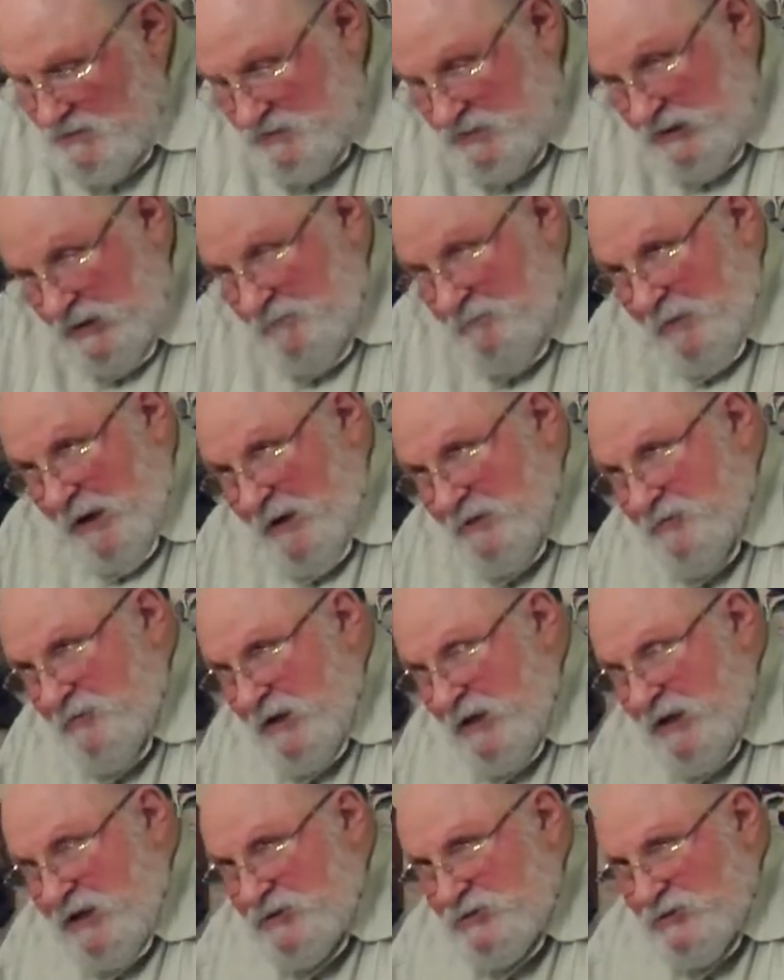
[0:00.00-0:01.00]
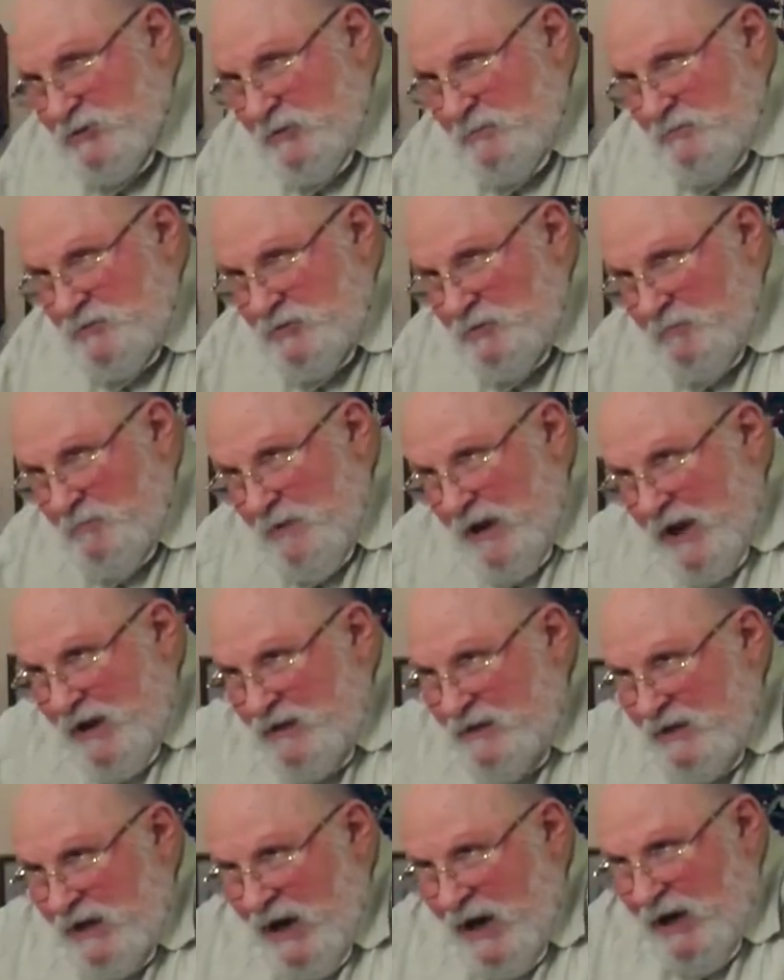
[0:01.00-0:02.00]
See, by doing this, you you
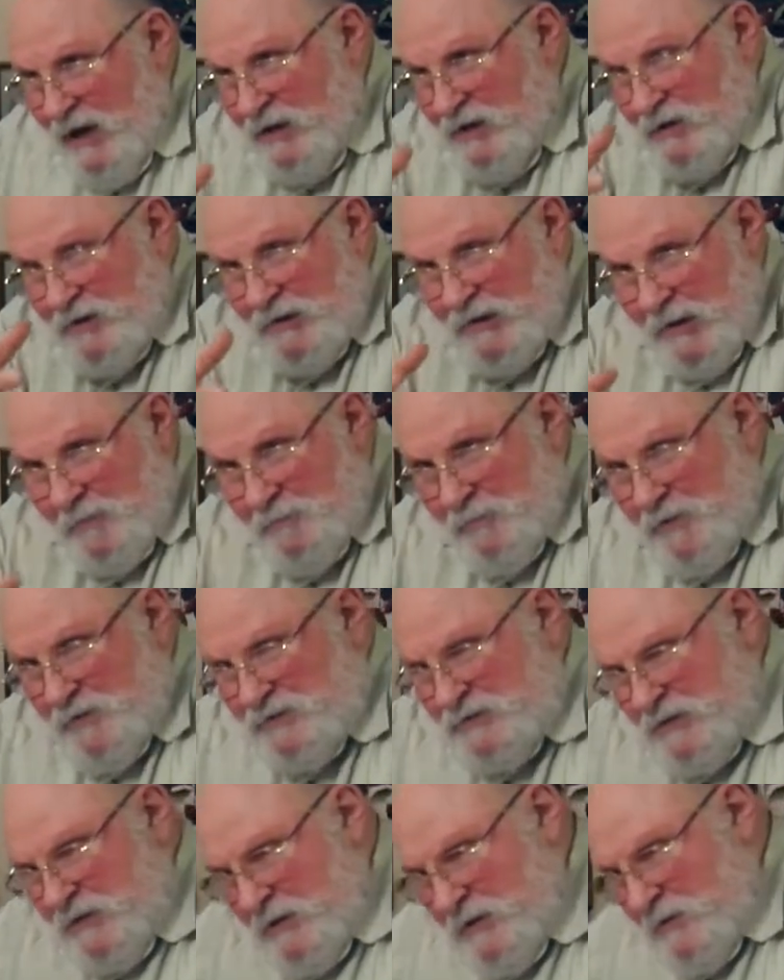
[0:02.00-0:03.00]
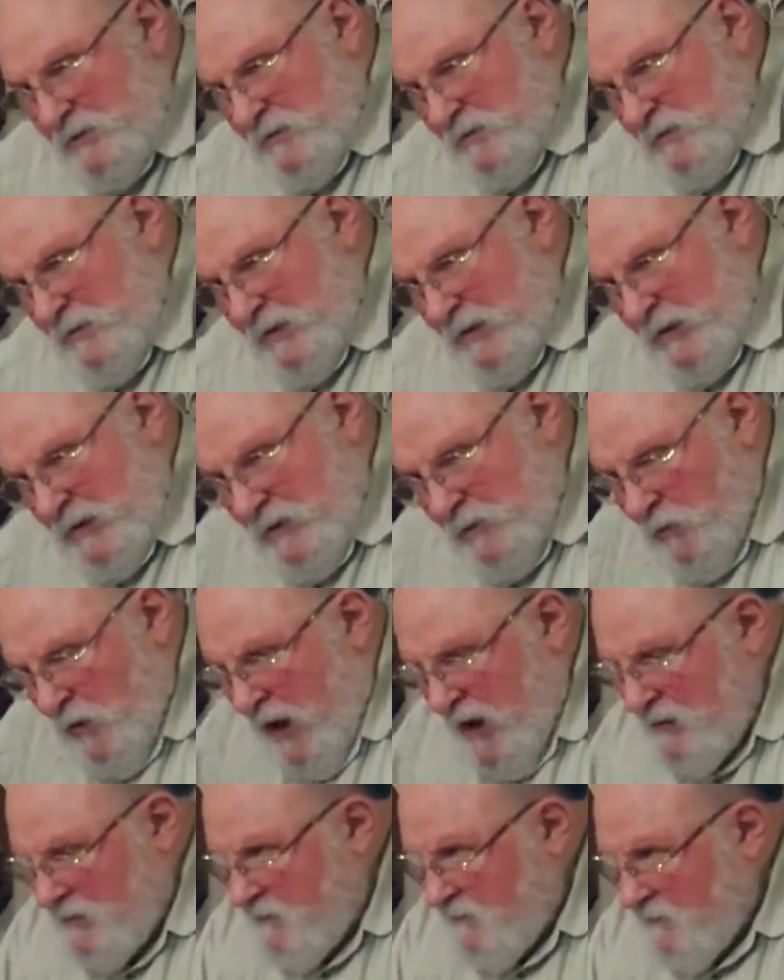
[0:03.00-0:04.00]
maintain a person,
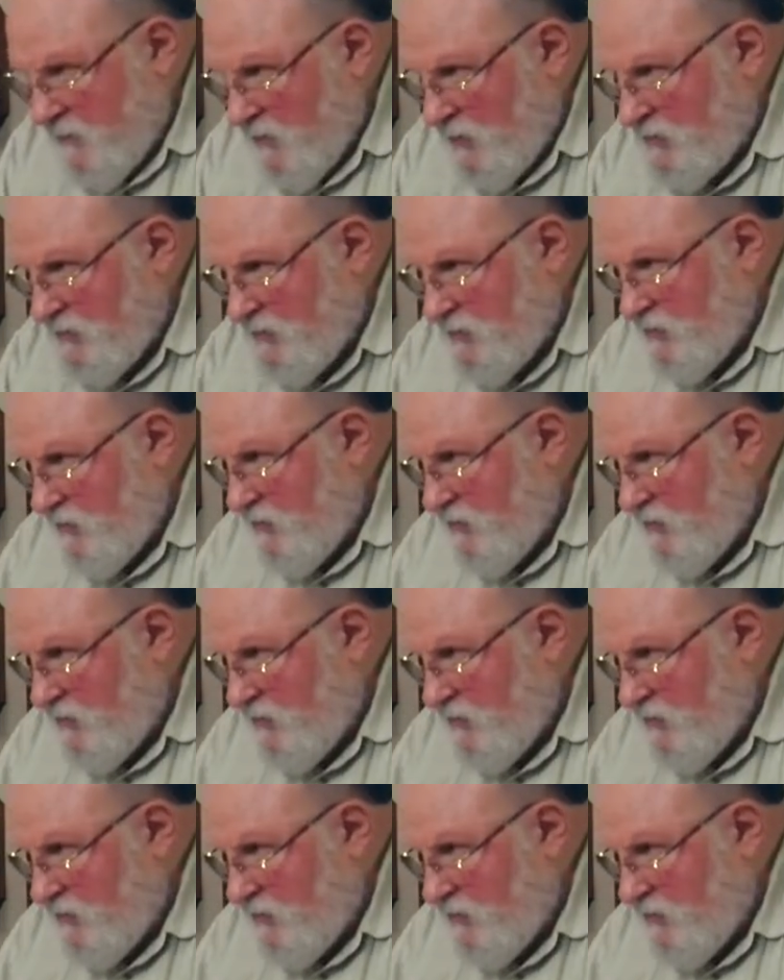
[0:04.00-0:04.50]
Christ first,